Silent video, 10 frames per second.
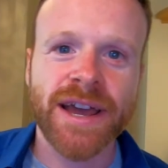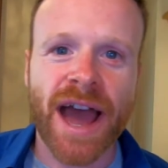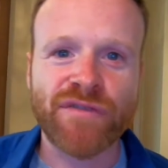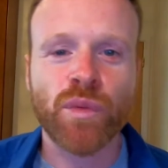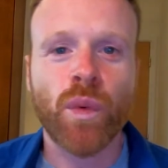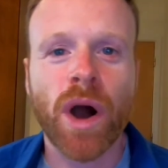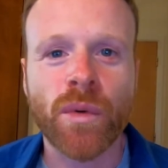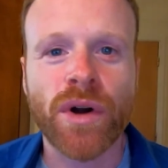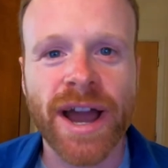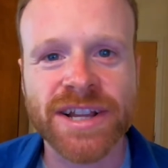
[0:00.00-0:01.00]
and from what
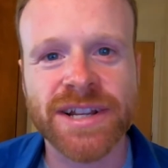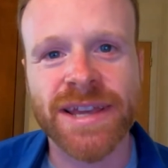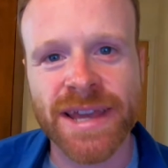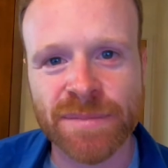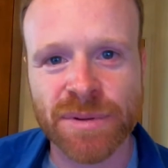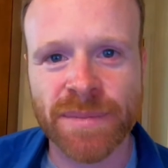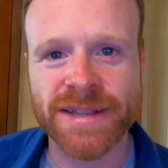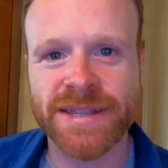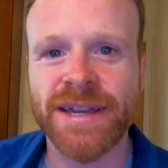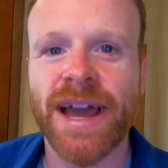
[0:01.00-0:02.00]
we're actually
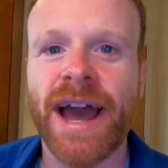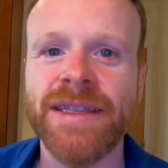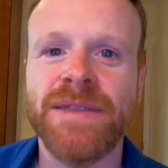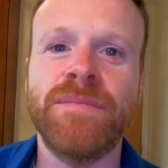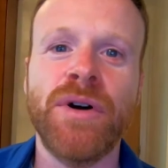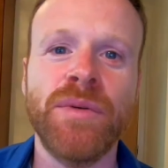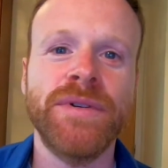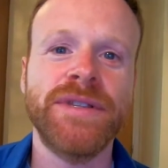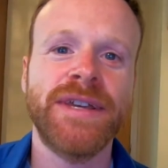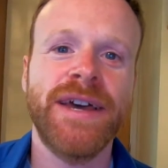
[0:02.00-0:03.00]
implementing at the
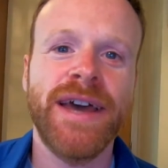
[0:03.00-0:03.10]
moment.